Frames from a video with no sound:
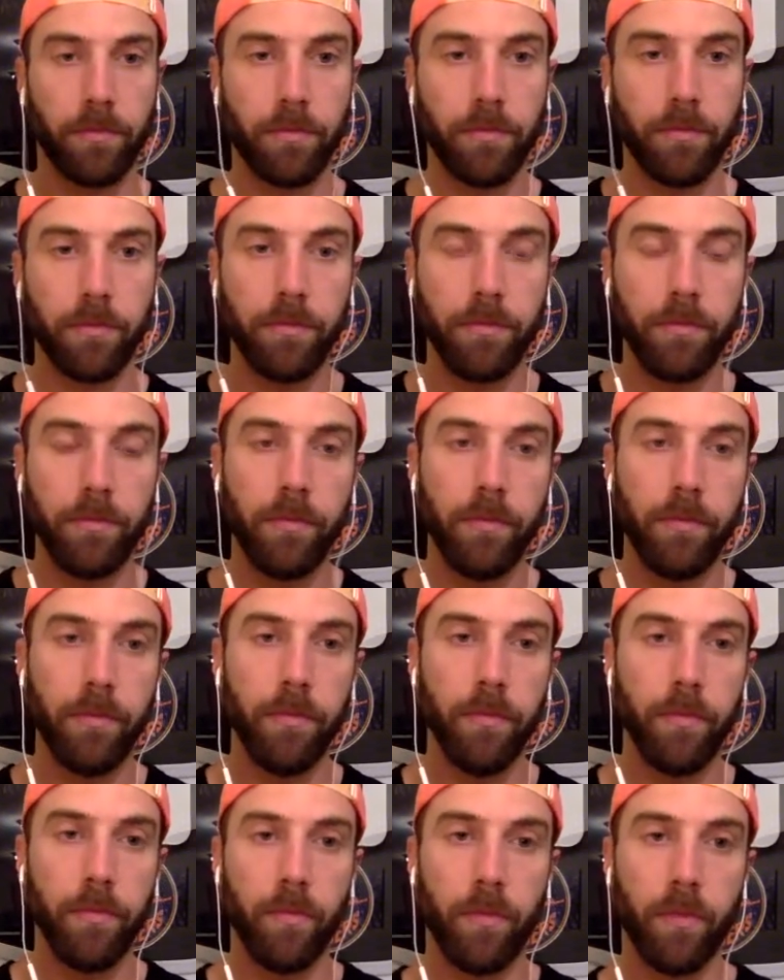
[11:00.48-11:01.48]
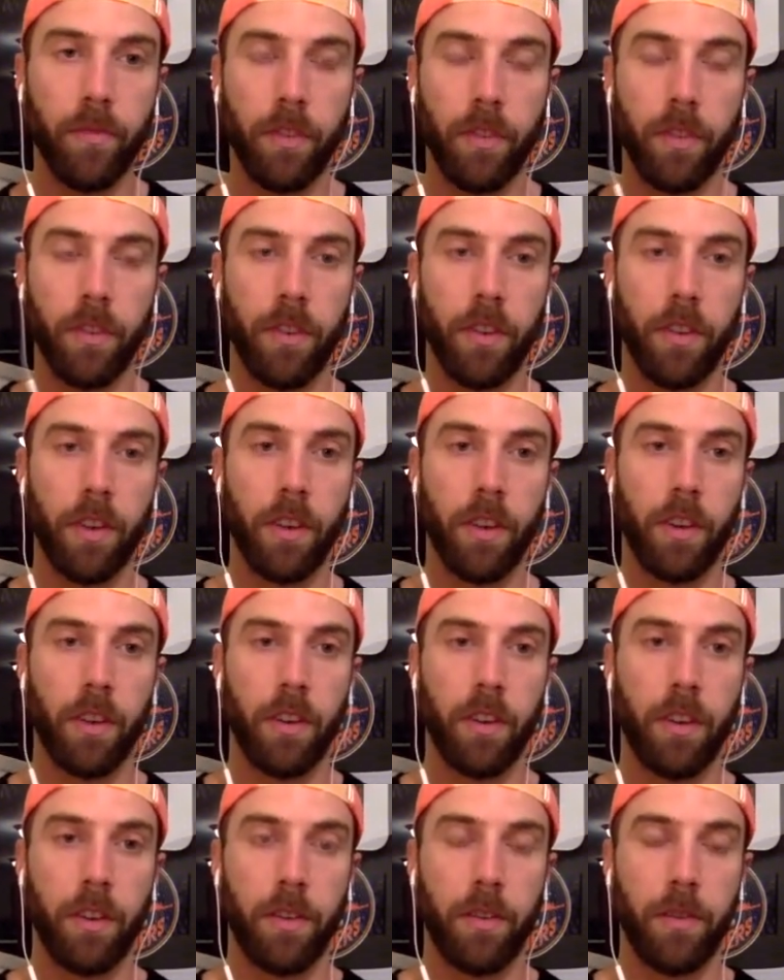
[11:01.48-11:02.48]

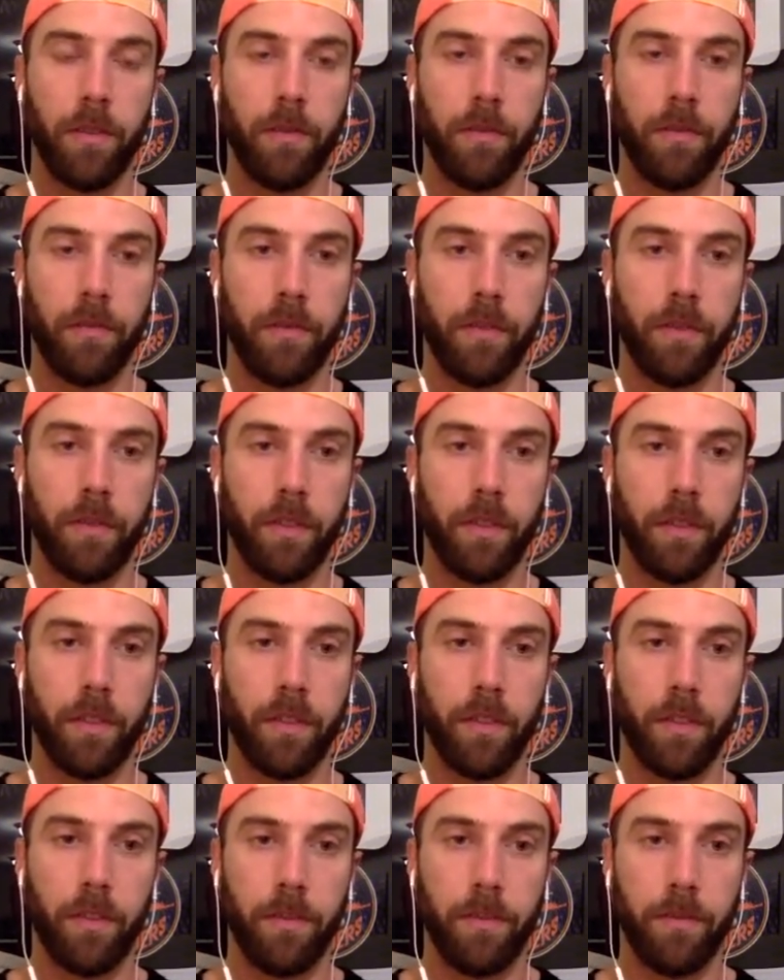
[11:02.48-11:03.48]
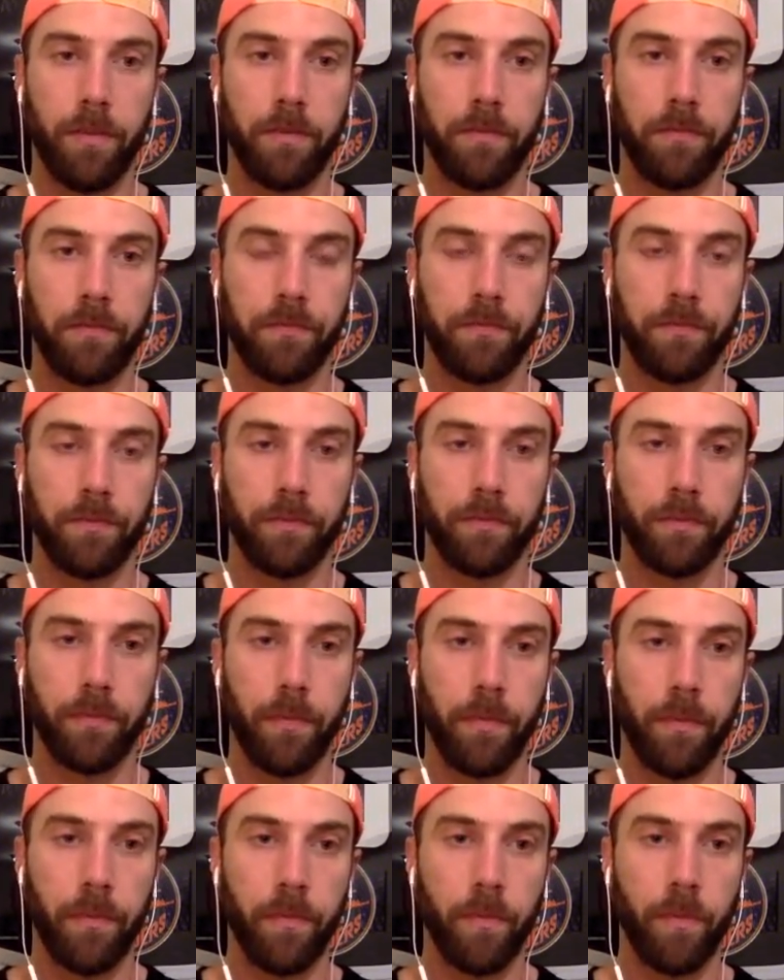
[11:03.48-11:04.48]

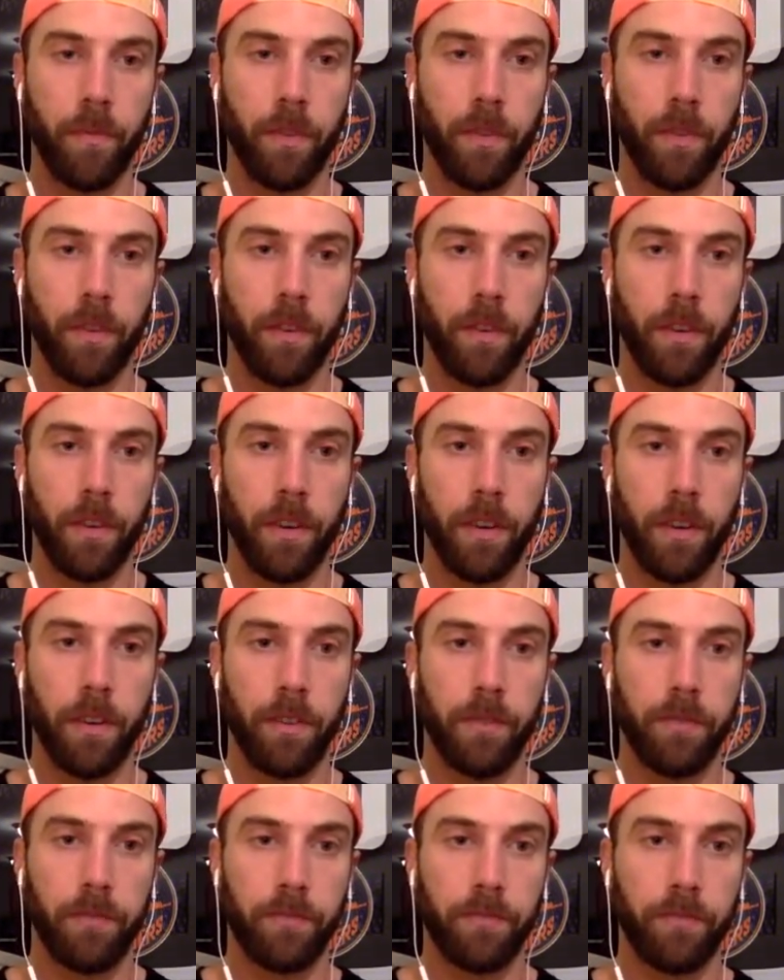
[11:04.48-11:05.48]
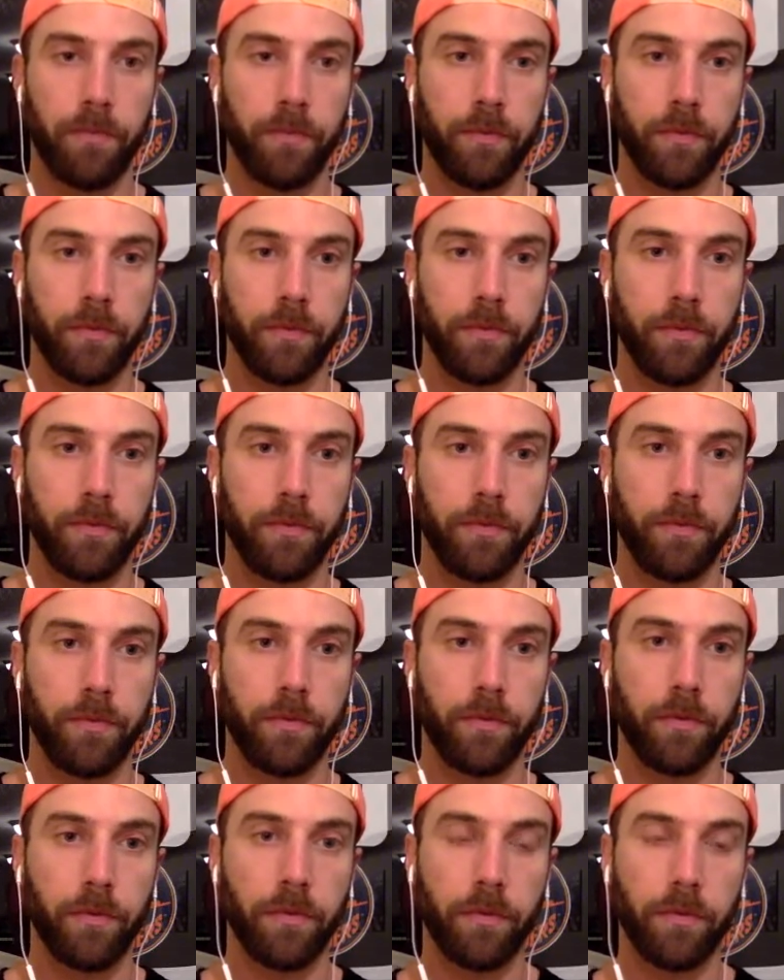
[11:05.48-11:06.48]

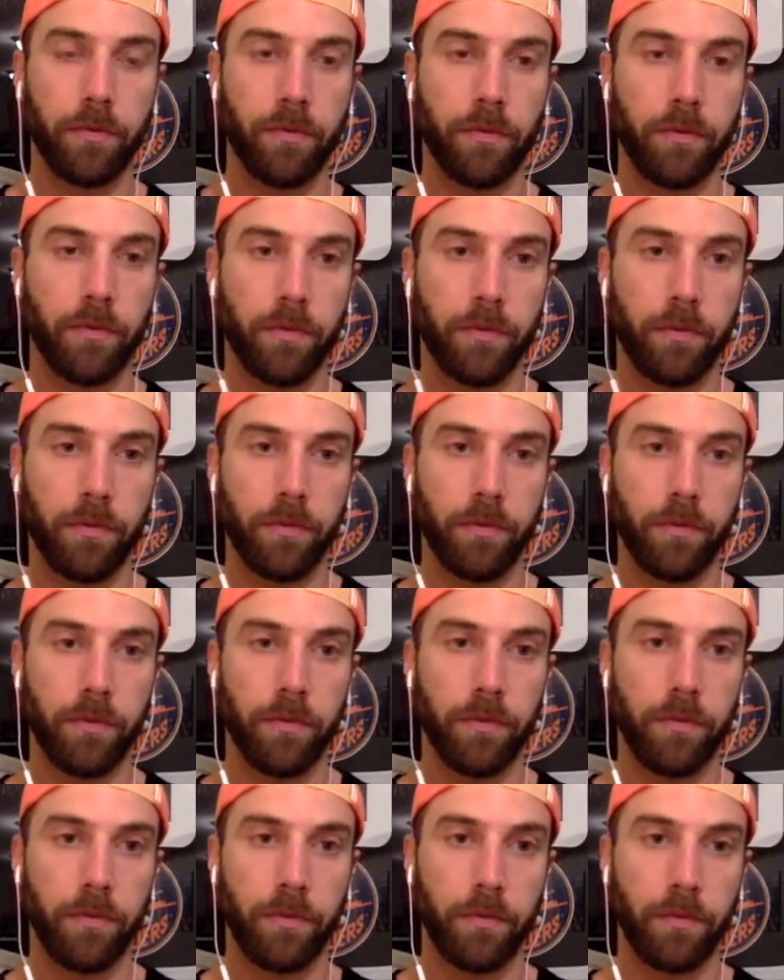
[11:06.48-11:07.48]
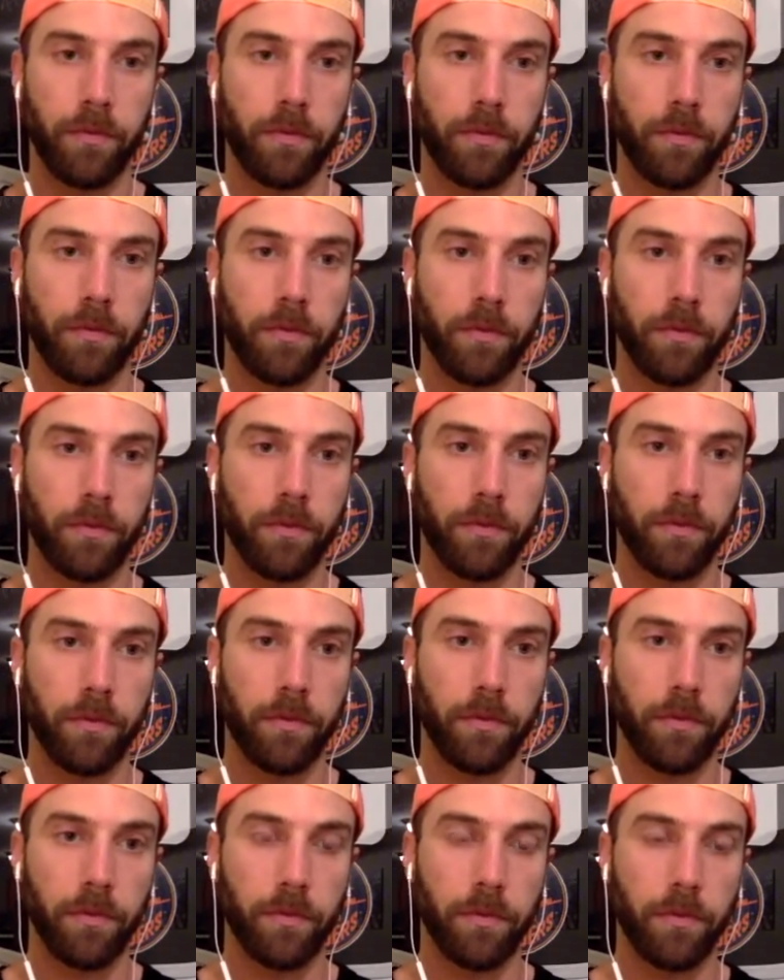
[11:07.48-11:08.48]
[no speech]